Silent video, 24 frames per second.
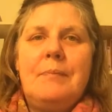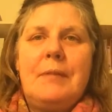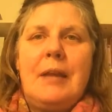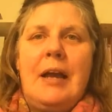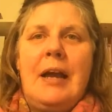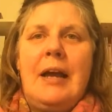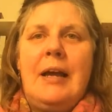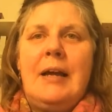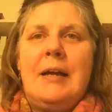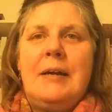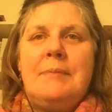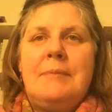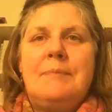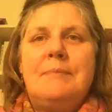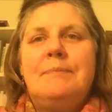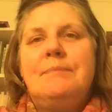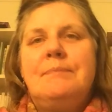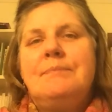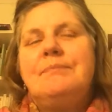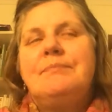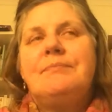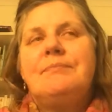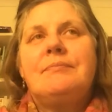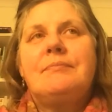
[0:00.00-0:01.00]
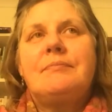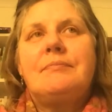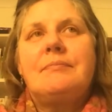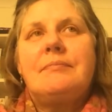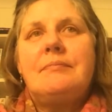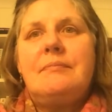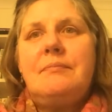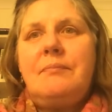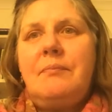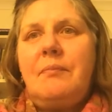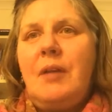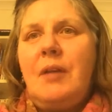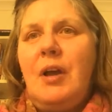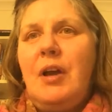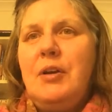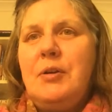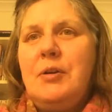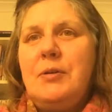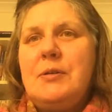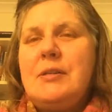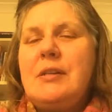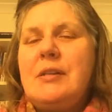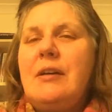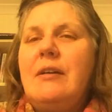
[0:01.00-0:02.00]
I
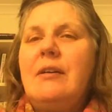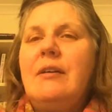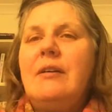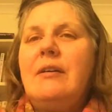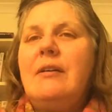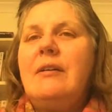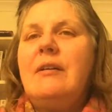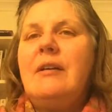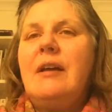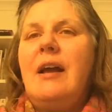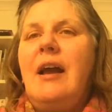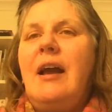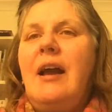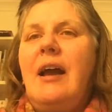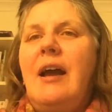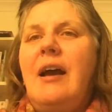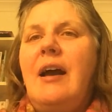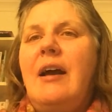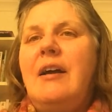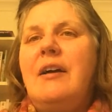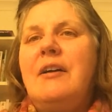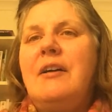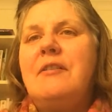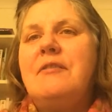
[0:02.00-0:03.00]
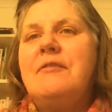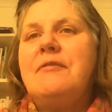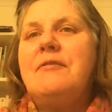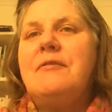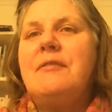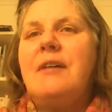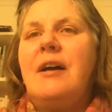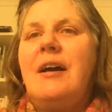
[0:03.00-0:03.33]
also have